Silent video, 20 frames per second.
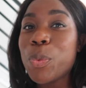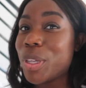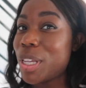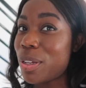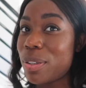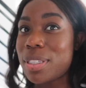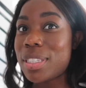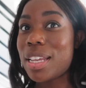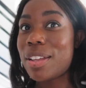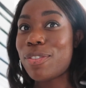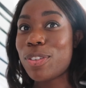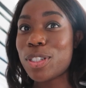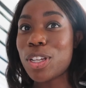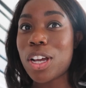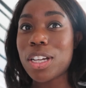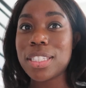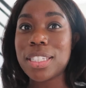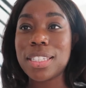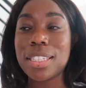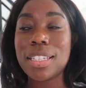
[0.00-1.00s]
We don't stand for
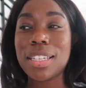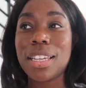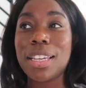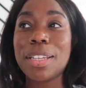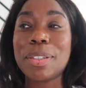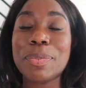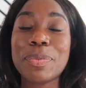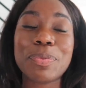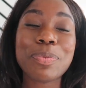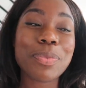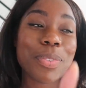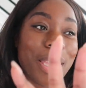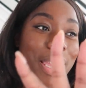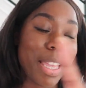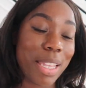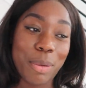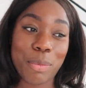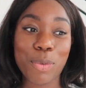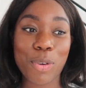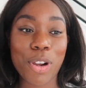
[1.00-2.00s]
toxicity
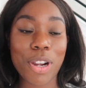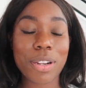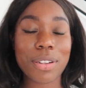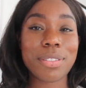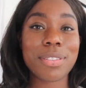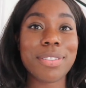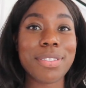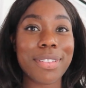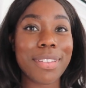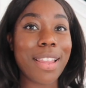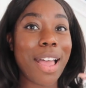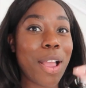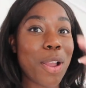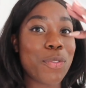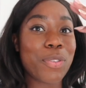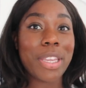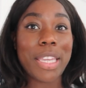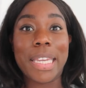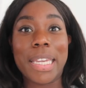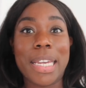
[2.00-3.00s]
anymore. Not
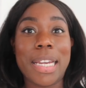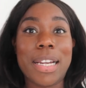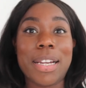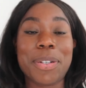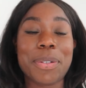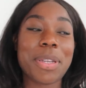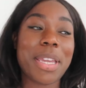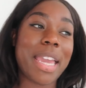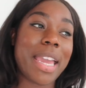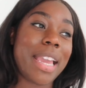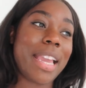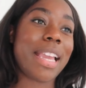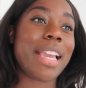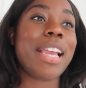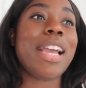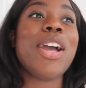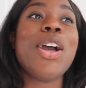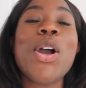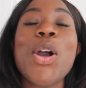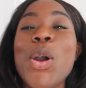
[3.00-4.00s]
over here,
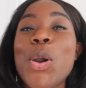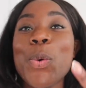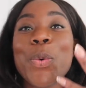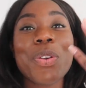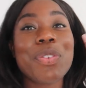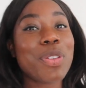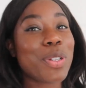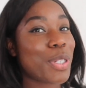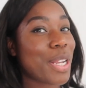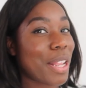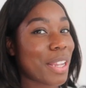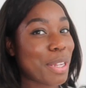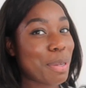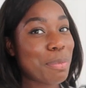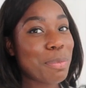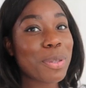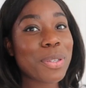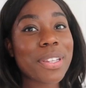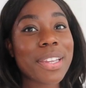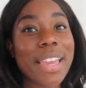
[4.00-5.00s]
okay? We've learned how to
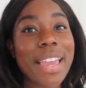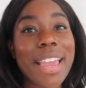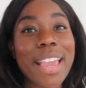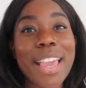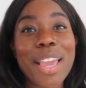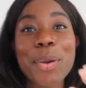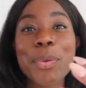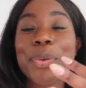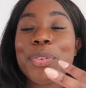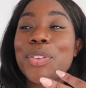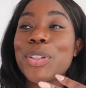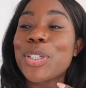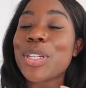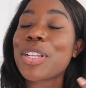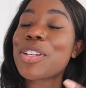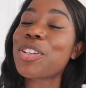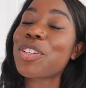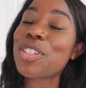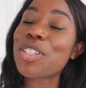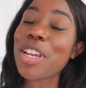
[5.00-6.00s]
communicate, we've learned
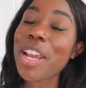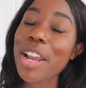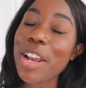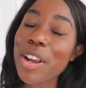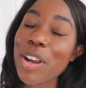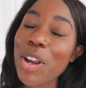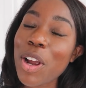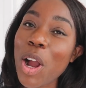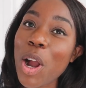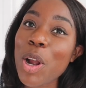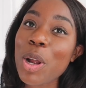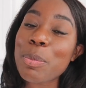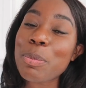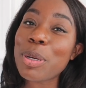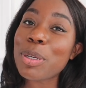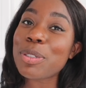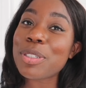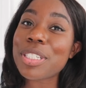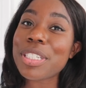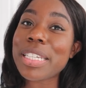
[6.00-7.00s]
how to share our
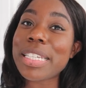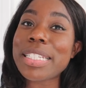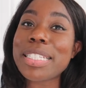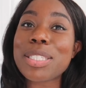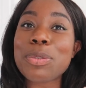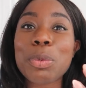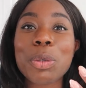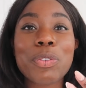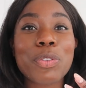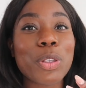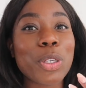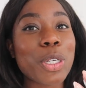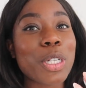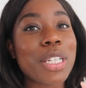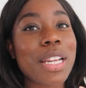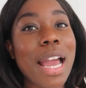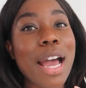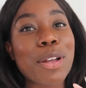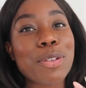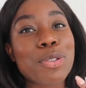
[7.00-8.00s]
emotions, we've
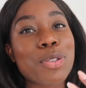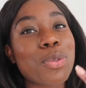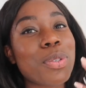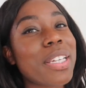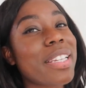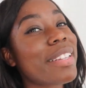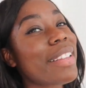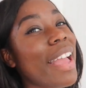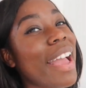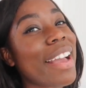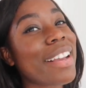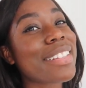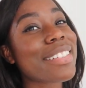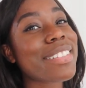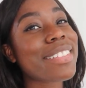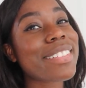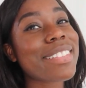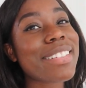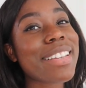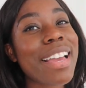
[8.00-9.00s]
learned how to
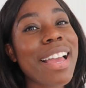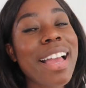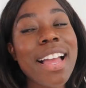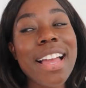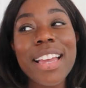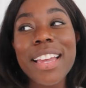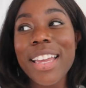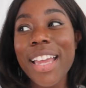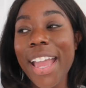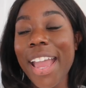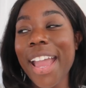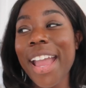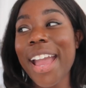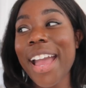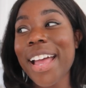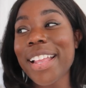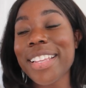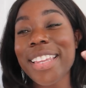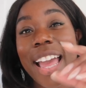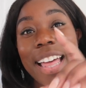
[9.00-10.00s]
connect,
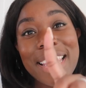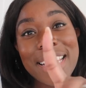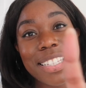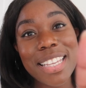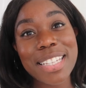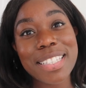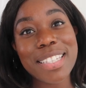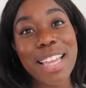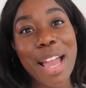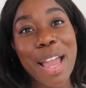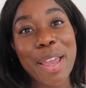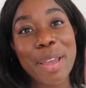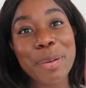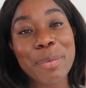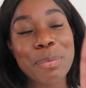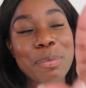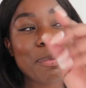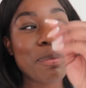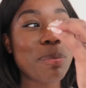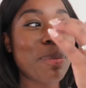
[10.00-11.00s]
and yeah, takes time.
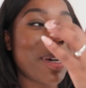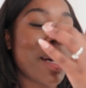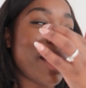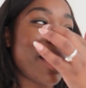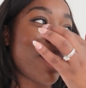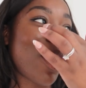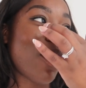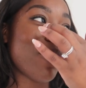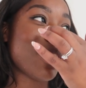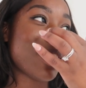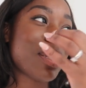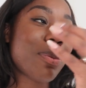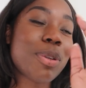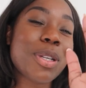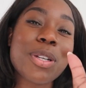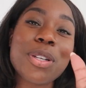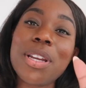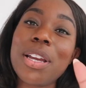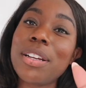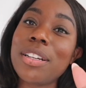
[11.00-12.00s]
But obviously when
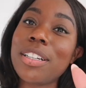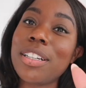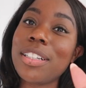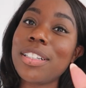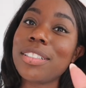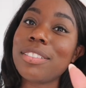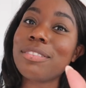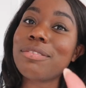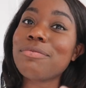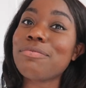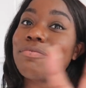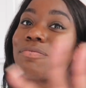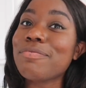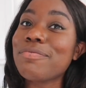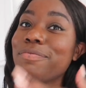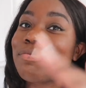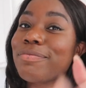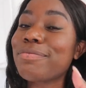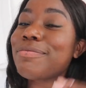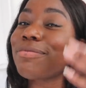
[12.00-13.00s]
you're younger,
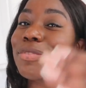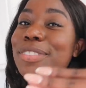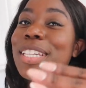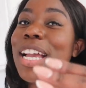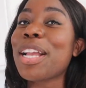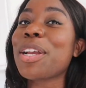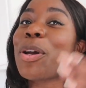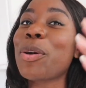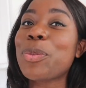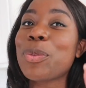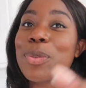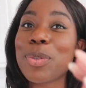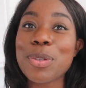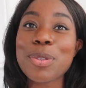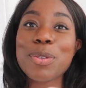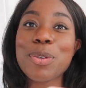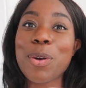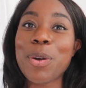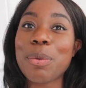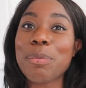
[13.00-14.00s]
you gotta go through
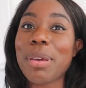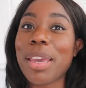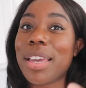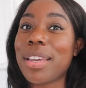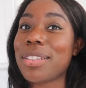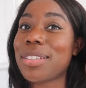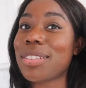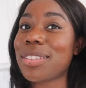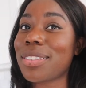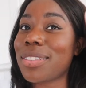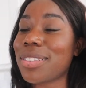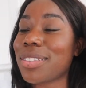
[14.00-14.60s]
those growing pains.